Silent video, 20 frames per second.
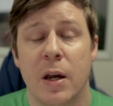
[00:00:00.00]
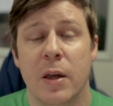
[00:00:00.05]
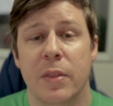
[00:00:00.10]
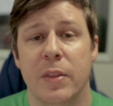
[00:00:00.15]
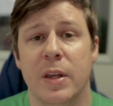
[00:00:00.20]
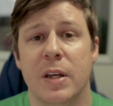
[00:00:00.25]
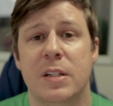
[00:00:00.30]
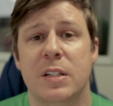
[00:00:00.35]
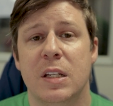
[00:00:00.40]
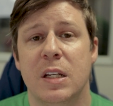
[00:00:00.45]

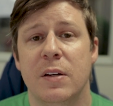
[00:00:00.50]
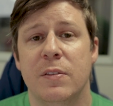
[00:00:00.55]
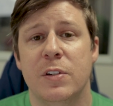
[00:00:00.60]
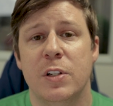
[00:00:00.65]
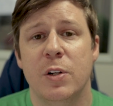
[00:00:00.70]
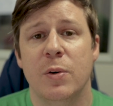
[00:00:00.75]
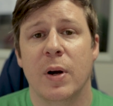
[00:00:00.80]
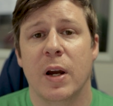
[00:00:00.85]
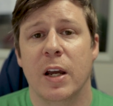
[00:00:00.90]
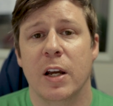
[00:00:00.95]
This gives
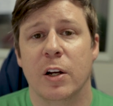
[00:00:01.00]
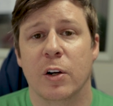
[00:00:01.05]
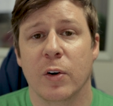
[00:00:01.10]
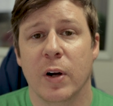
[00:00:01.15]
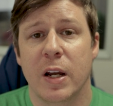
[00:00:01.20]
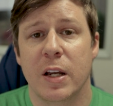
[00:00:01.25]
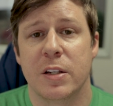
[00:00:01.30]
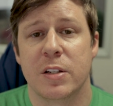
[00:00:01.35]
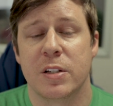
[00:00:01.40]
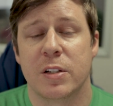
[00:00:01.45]
you a
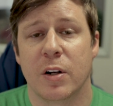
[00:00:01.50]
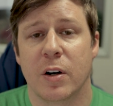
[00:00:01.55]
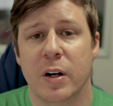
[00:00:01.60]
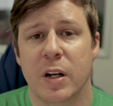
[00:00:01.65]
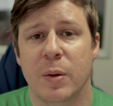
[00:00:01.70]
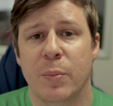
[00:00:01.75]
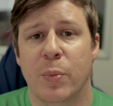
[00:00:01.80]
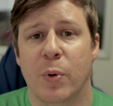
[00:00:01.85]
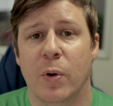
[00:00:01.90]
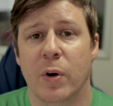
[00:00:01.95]
great
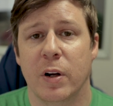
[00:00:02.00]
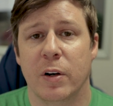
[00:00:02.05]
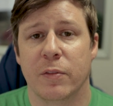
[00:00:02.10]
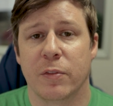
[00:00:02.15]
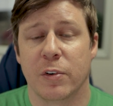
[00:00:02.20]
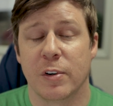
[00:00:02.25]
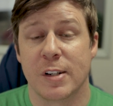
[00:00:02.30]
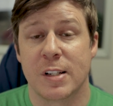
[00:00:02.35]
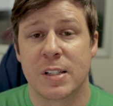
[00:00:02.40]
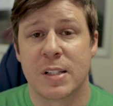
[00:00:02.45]
starting
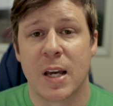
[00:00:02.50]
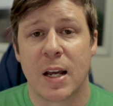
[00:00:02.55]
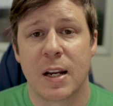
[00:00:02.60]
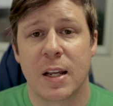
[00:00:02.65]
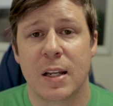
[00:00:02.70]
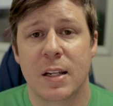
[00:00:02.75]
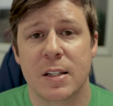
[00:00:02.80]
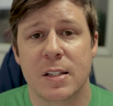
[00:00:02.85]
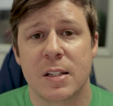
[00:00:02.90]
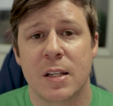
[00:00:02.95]
point for
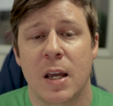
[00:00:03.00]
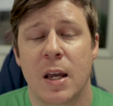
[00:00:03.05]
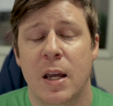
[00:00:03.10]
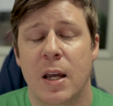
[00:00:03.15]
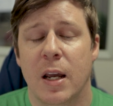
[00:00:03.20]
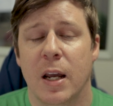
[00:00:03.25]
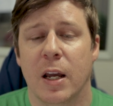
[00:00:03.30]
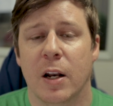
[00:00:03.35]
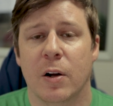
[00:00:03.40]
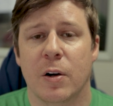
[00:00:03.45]
settings.
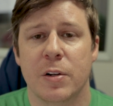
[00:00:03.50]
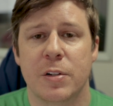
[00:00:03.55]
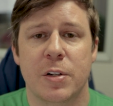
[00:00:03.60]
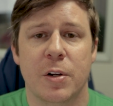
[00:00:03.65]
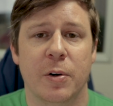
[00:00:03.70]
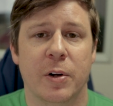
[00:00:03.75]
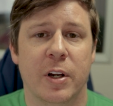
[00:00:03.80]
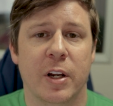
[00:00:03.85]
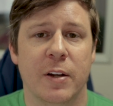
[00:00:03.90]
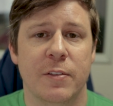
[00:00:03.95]
It
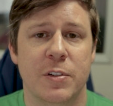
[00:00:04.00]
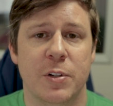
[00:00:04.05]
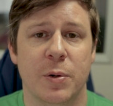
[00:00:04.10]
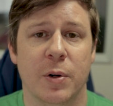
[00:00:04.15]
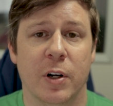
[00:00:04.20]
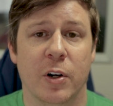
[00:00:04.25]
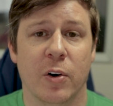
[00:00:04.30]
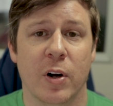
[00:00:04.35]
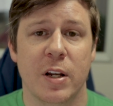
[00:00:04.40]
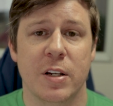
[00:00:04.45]
also gives
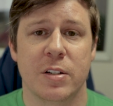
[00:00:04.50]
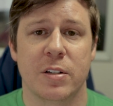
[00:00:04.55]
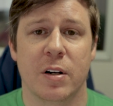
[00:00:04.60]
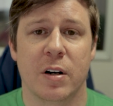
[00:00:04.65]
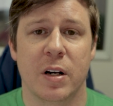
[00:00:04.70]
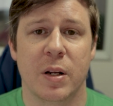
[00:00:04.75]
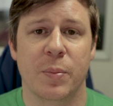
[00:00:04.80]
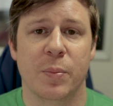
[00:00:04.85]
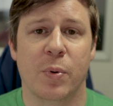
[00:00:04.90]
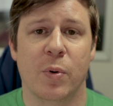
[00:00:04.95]
you a great
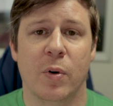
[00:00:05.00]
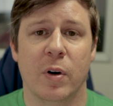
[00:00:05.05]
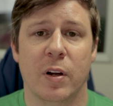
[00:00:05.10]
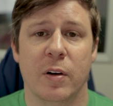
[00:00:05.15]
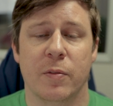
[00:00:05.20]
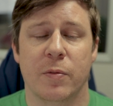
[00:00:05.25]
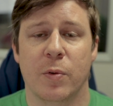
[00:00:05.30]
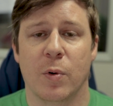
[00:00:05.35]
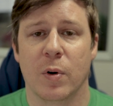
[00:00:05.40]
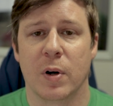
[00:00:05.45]
starting
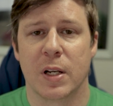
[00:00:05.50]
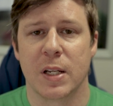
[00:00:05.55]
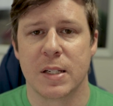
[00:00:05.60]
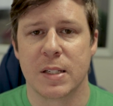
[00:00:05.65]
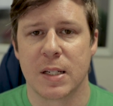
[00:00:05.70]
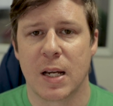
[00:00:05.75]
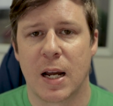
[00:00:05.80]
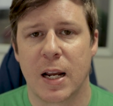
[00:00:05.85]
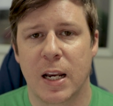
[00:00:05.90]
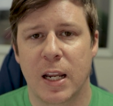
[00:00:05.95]
point for
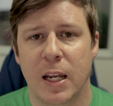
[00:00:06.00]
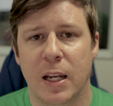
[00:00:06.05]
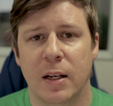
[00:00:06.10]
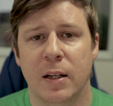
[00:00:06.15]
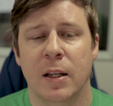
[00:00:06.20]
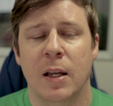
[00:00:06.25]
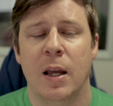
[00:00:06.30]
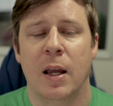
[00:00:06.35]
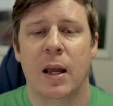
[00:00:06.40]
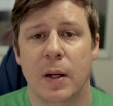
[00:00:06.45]

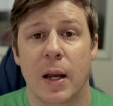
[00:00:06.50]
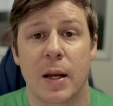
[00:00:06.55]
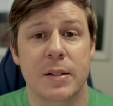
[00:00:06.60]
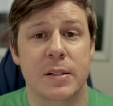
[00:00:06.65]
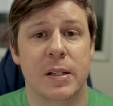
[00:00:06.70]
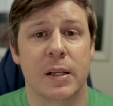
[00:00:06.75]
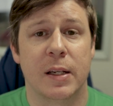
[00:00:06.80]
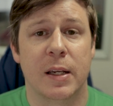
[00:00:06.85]
designing and to